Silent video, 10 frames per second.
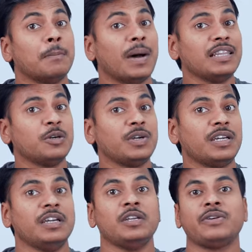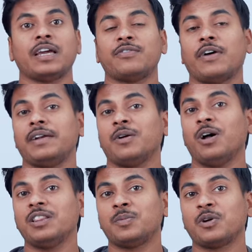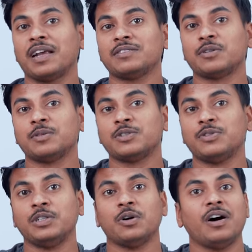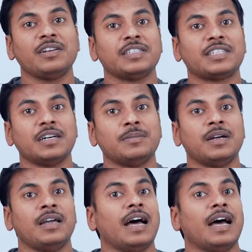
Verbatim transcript: By the way, you can find all the programs from this video on GitHub.